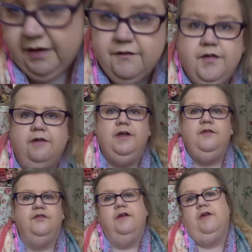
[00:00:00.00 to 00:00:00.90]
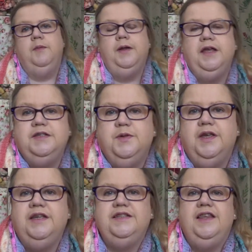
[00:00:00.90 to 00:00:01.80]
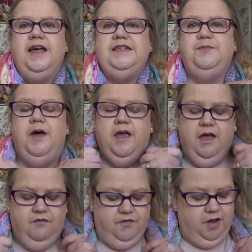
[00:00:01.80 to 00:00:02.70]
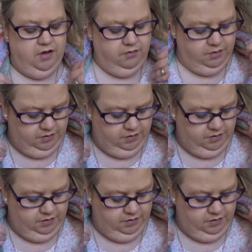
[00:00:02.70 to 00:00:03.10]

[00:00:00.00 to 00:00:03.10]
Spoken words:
very, very pleased with this. So that's my FO.